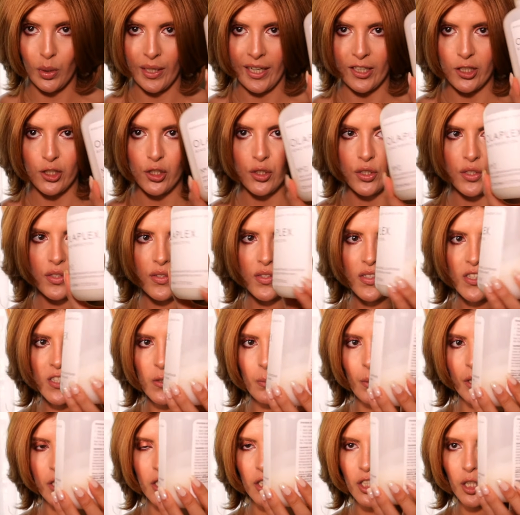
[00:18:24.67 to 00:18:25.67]
And as you can see,
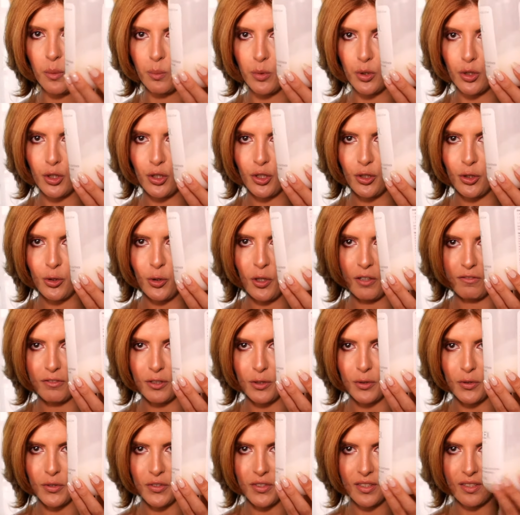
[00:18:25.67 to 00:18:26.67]
especially number 2, I've
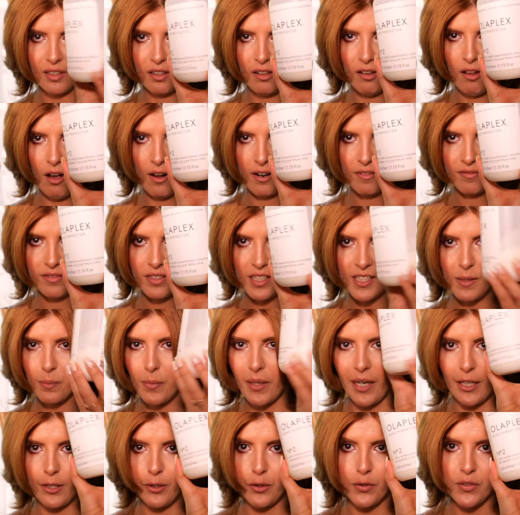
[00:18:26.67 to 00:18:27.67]
used a lot of this,
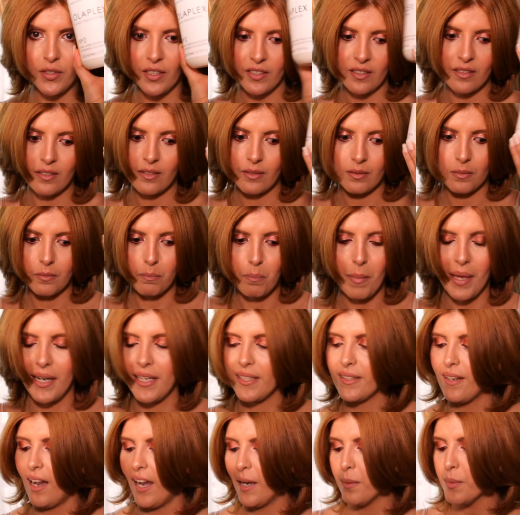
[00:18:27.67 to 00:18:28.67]
but I use this
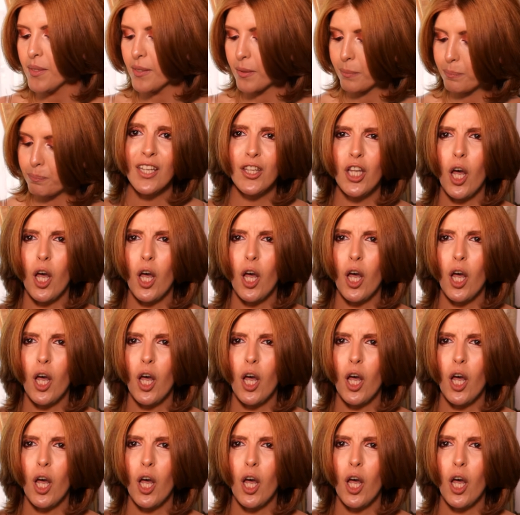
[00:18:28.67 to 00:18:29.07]
many times.